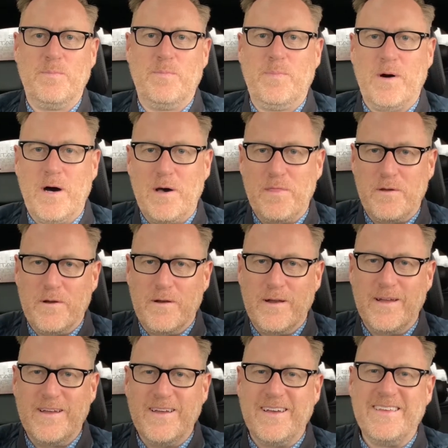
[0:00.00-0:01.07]

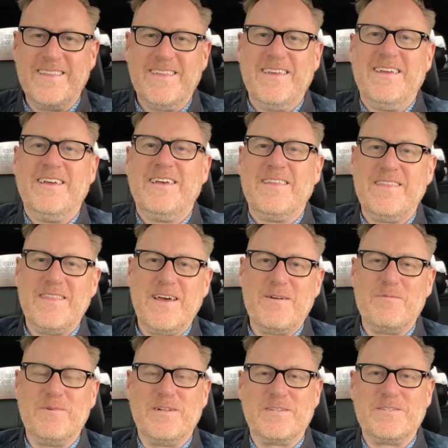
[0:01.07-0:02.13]
bother
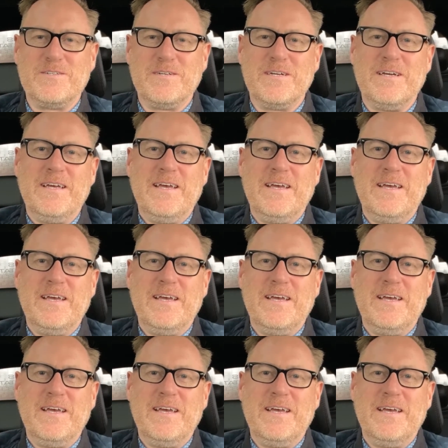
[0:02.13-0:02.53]
that realtor.